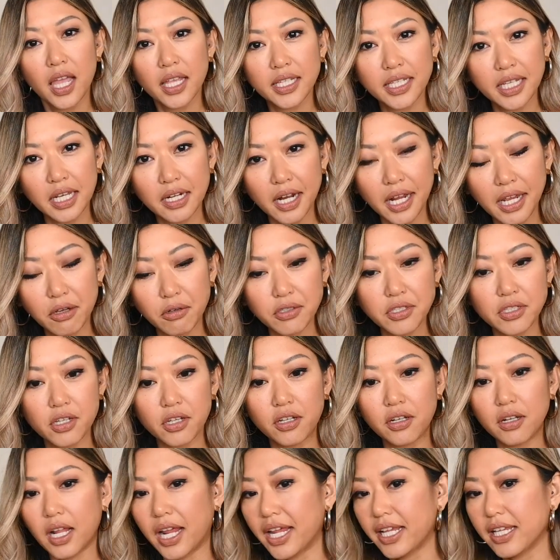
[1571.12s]
Can I
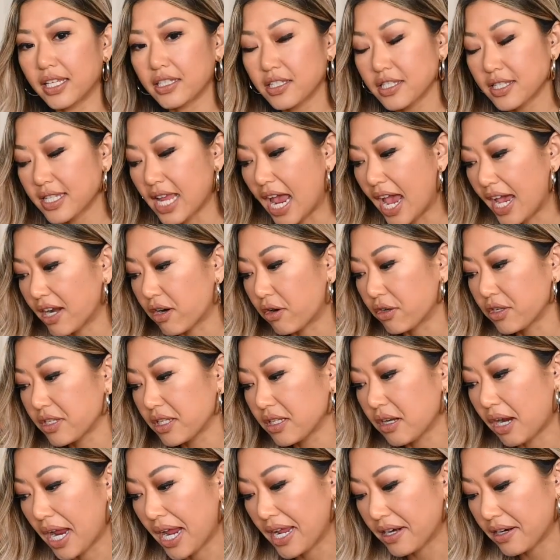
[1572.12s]
also just
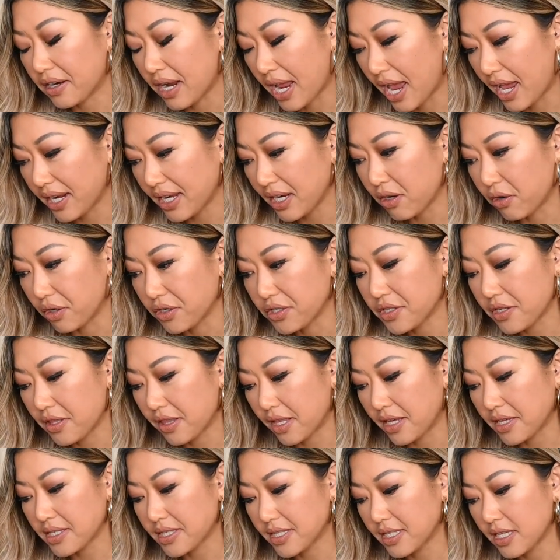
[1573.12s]
adding on to
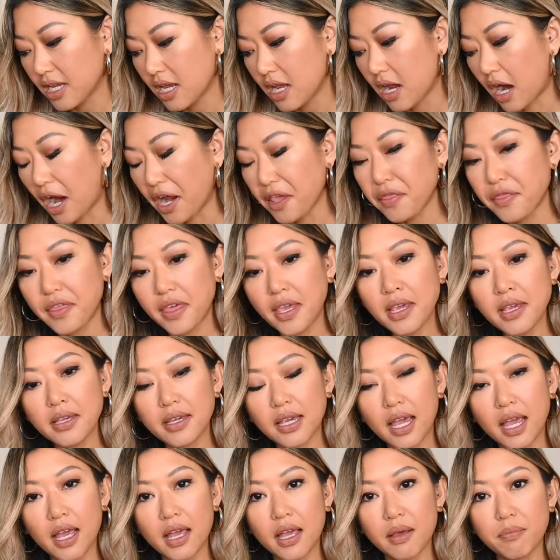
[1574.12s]
this? I think
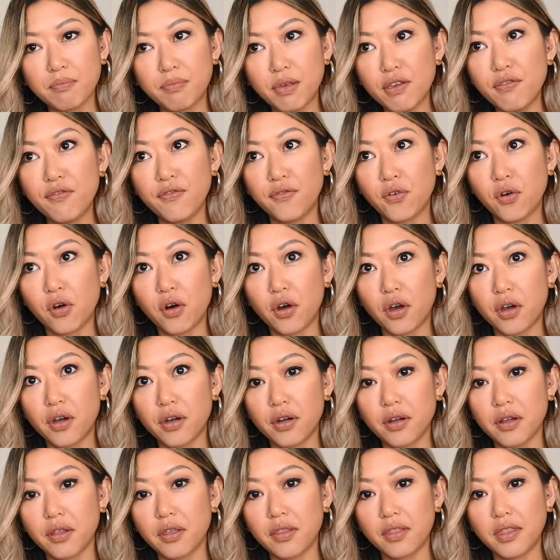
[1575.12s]

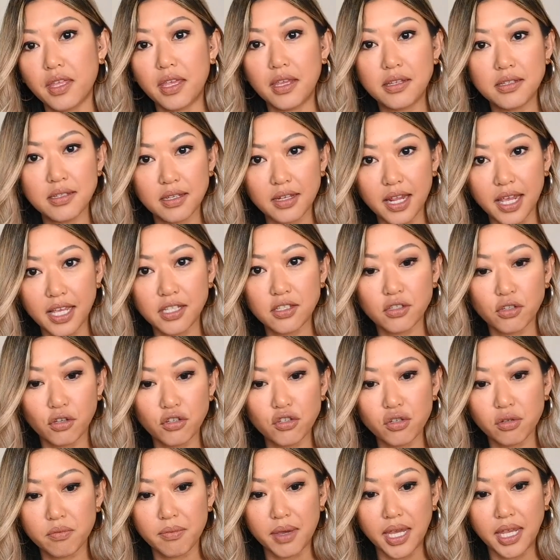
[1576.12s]
before the internet,
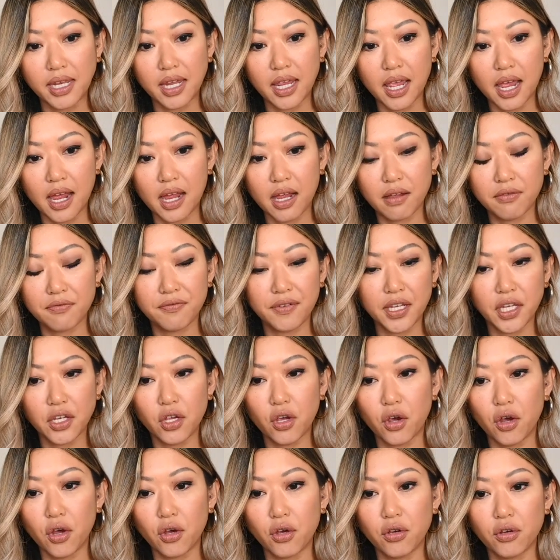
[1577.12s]
social media,
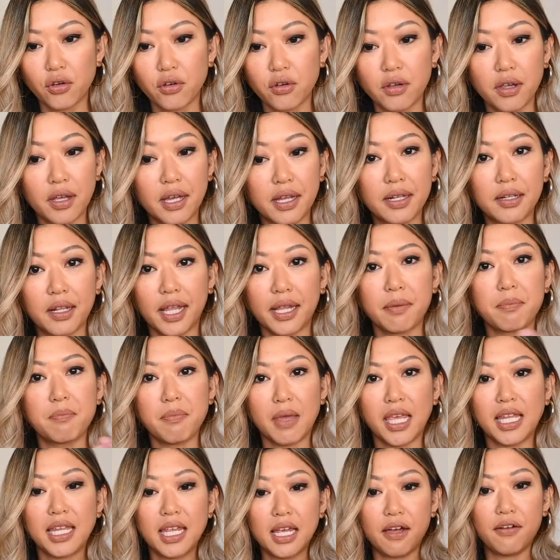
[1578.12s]
video,
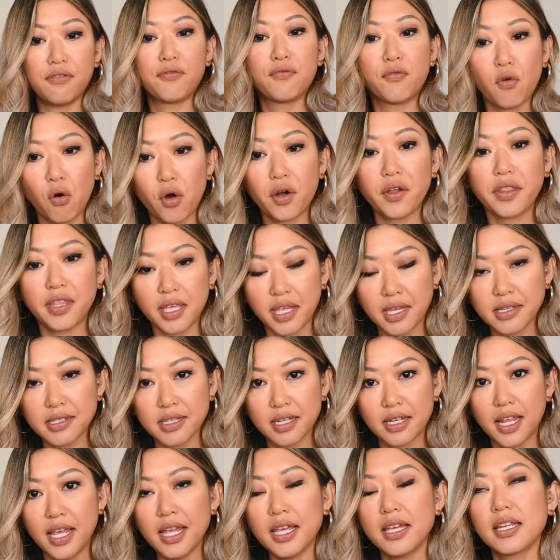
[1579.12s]
media for the
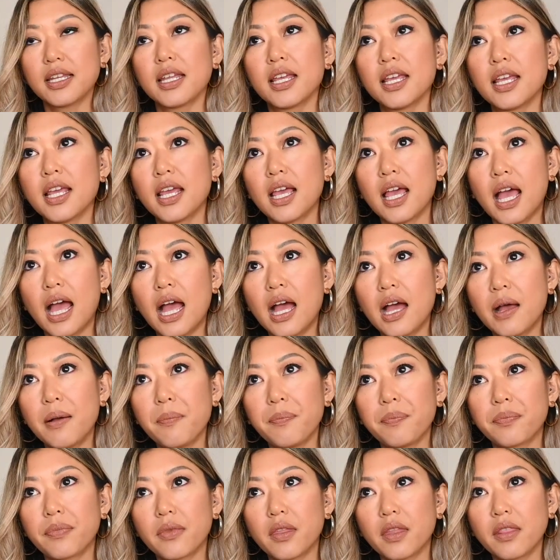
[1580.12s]
internet,
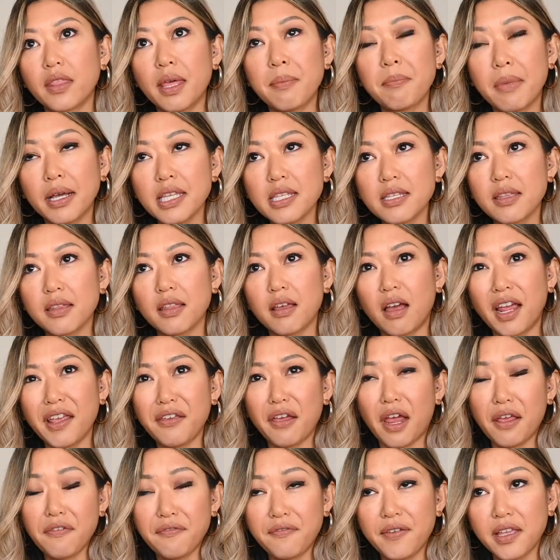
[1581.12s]

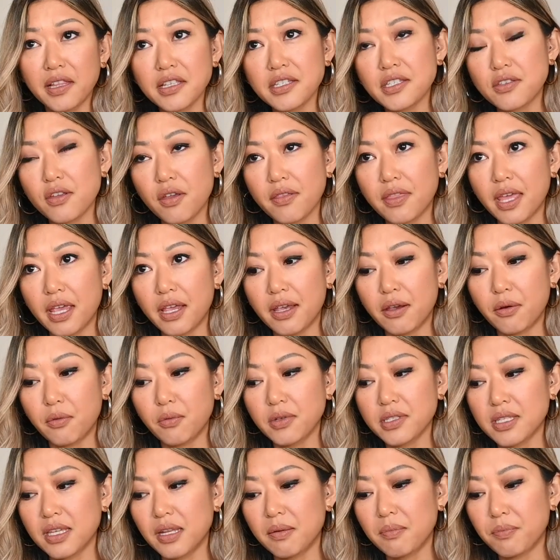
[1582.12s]
I feel as though there
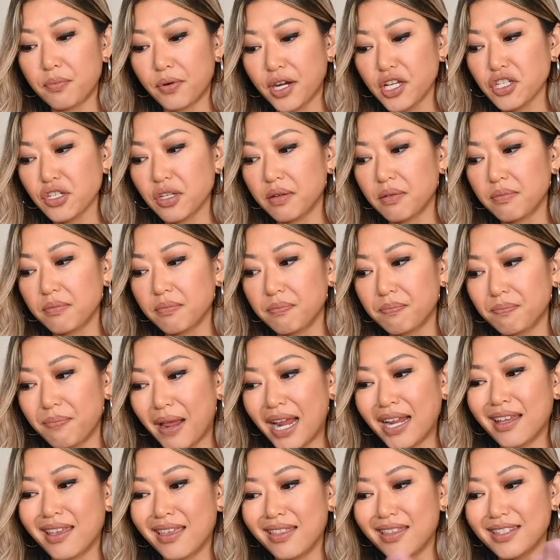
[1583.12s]
was an impression
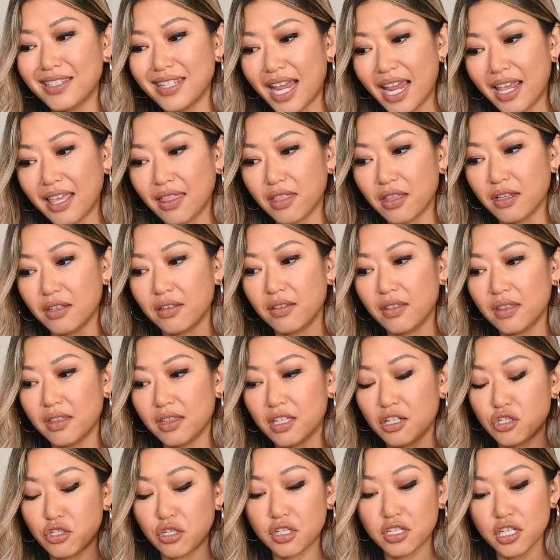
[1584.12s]
back in the day that
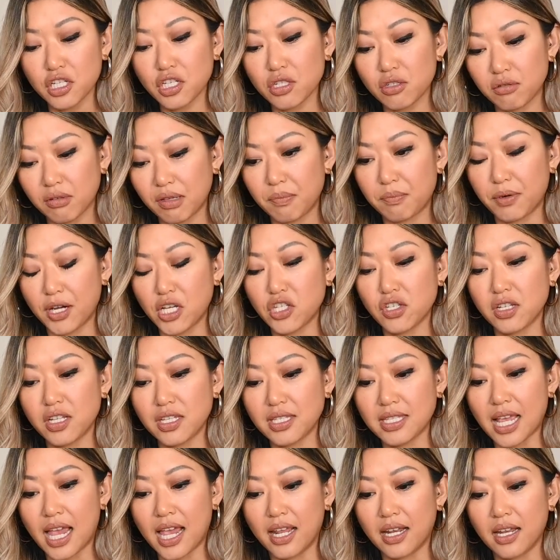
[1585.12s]
the traditional impression
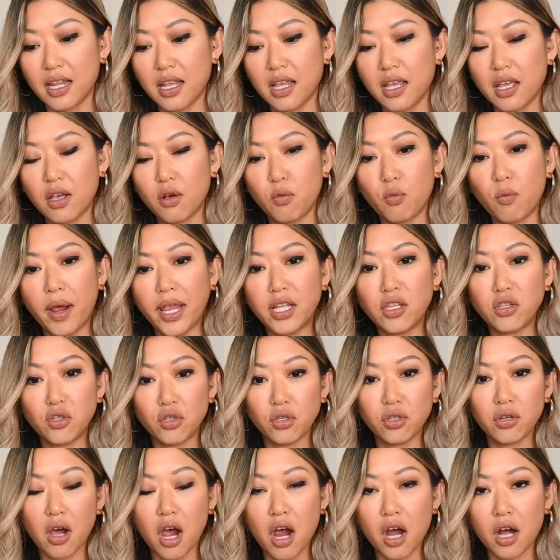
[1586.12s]
is that when
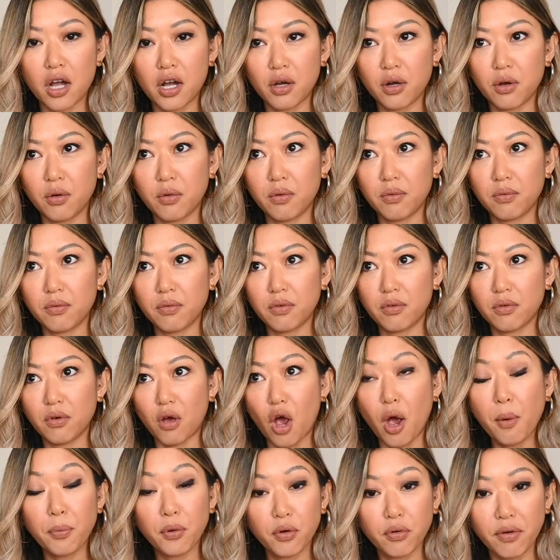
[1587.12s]
you are
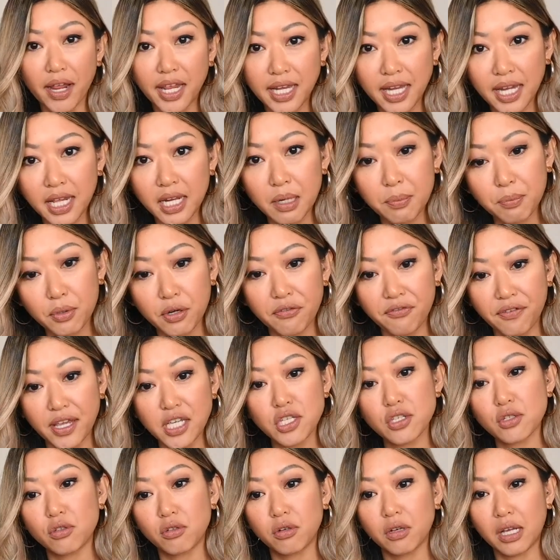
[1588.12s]
operating in a
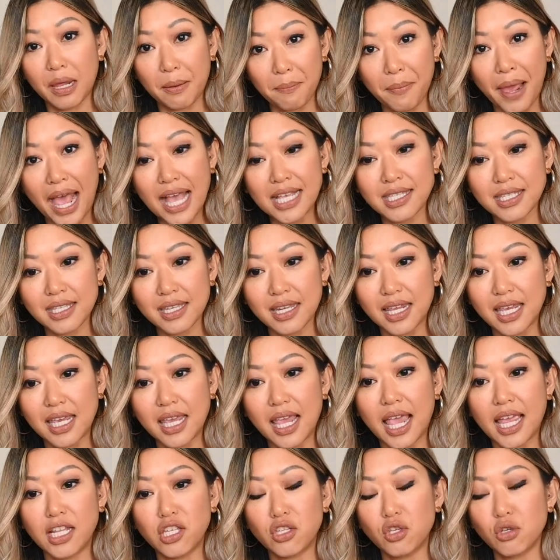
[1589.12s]
professional
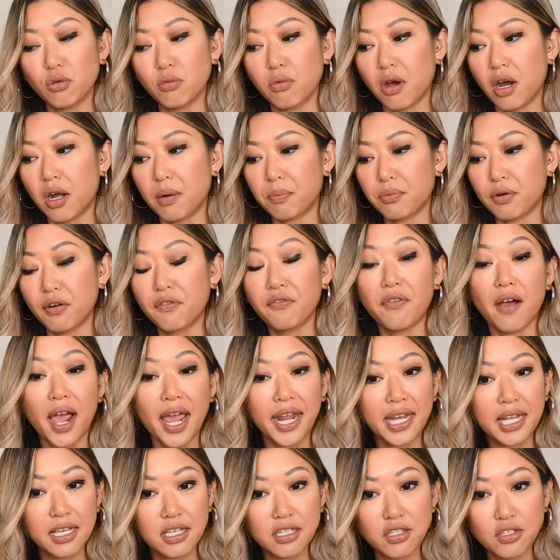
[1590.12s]
capacity and you are
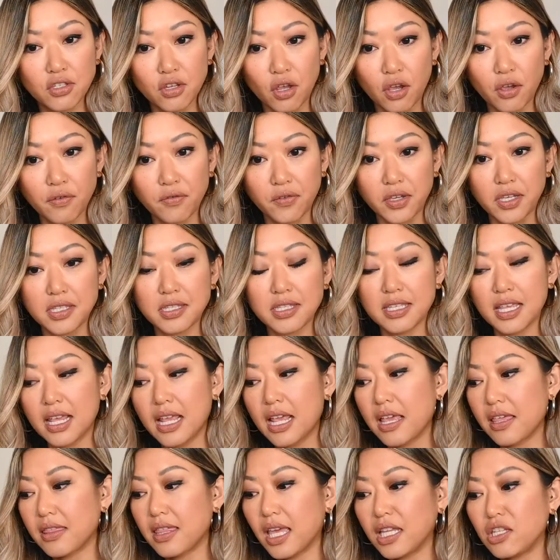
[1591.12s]
providing a service,
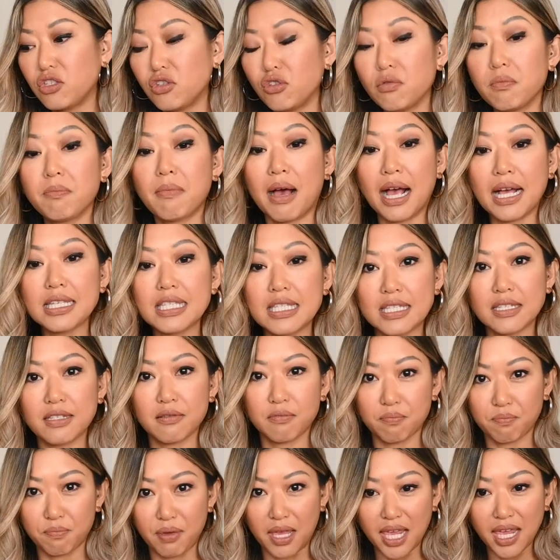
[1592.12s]
then you
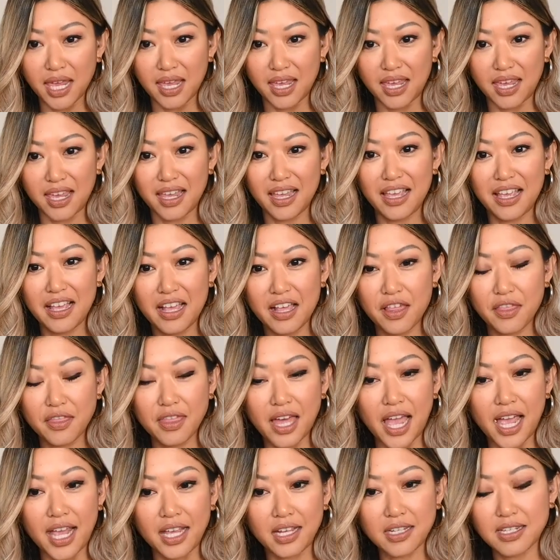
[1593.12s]
must be
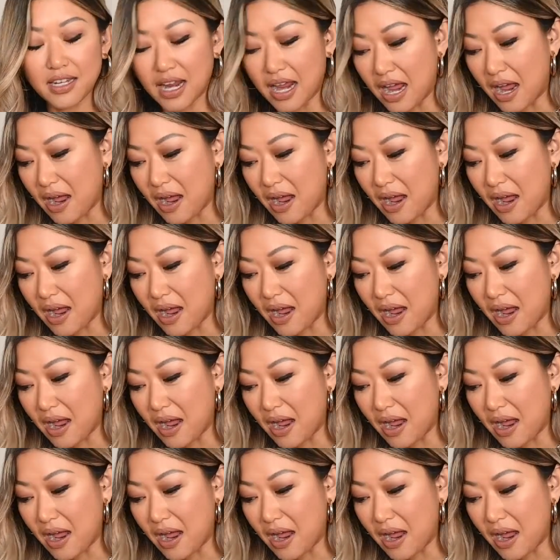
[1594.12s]
that